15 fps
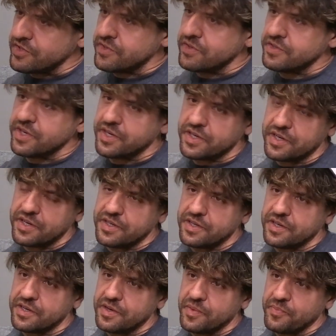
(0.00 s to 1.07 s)
there's eye
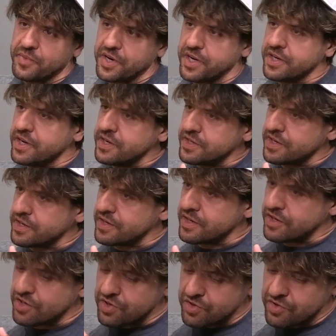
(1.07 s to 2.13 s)
contact. But eye contact
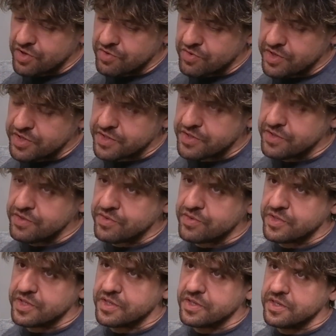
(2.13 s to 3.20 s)
can go awry
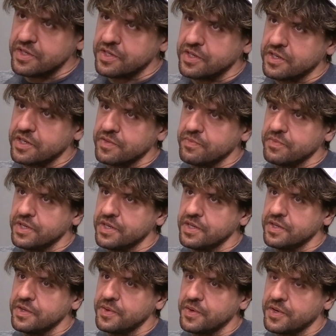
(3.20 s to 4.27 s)
too. It can
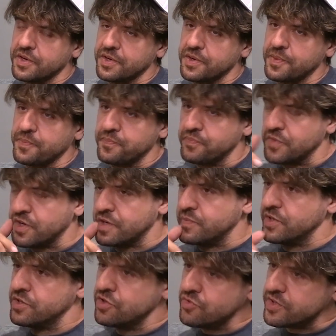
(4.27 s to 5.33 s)
be
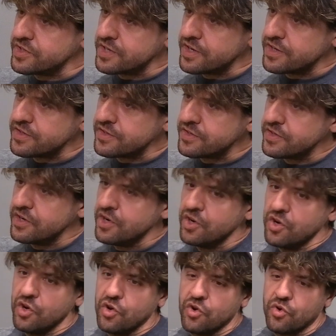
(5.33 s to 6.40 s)
too intense,
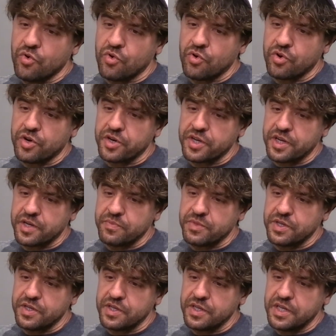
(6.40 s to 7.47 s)
or it can
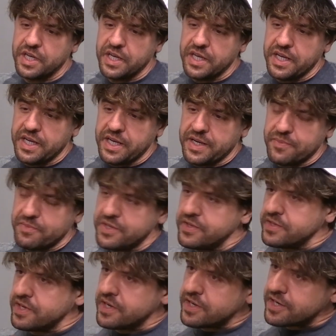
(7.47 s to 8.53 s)
be
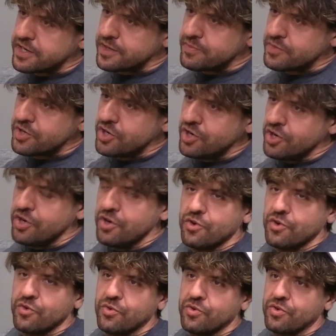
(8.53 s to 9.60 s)
mistimed,
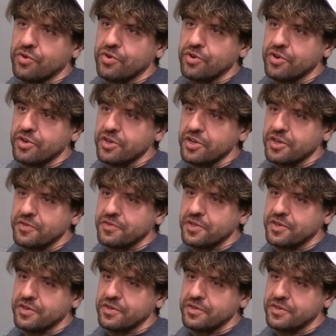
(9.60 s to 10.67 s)
or if
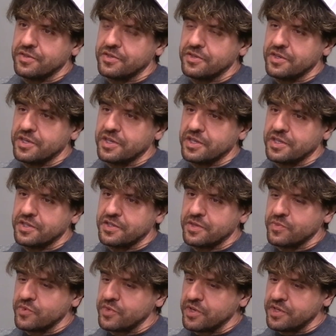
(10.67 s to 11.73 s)
there's
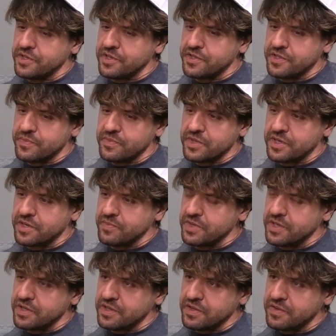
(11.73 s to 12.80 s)
someone with autism, it can
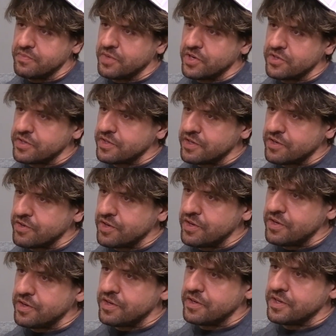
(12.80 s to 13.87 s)
be barely there at
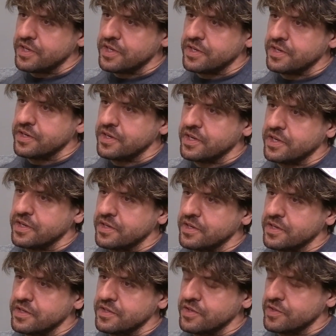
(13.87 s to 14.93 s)
all.
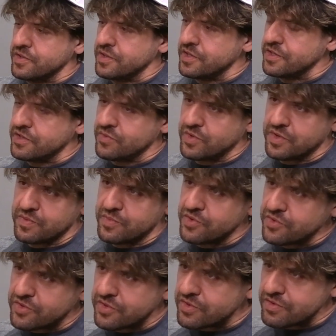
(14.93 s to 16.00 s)
And this is one of the
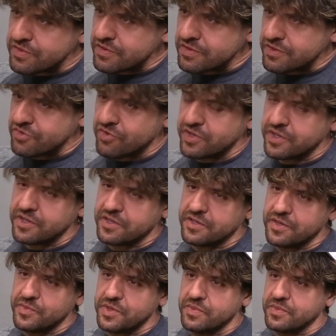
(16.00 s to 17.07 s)
most striking
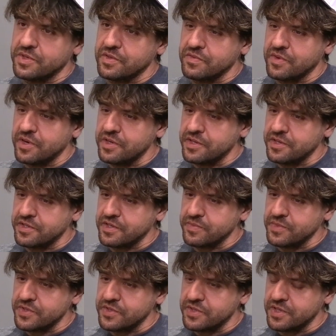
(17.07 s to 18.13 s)
symptoms of
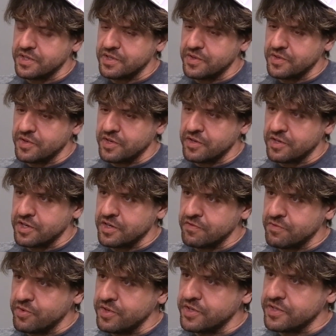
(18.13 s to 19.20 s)
autism, is the
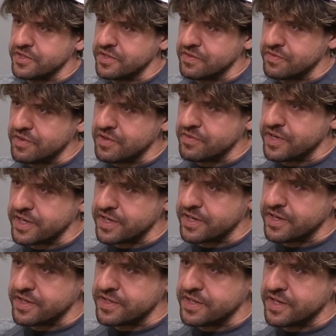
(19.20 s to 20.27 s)
avoidance of eye
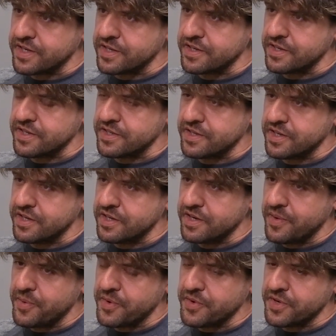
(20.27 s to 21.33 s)
contact,
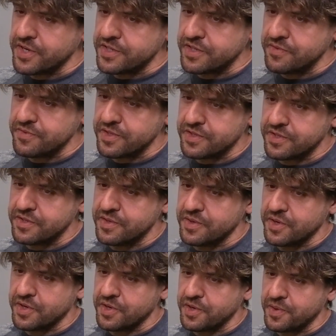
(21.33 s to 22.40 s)
as if
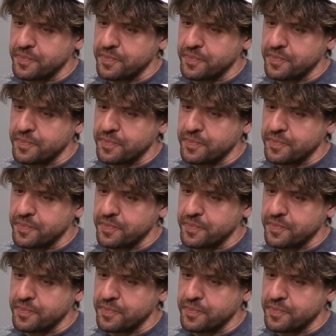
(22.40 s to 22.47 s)
it's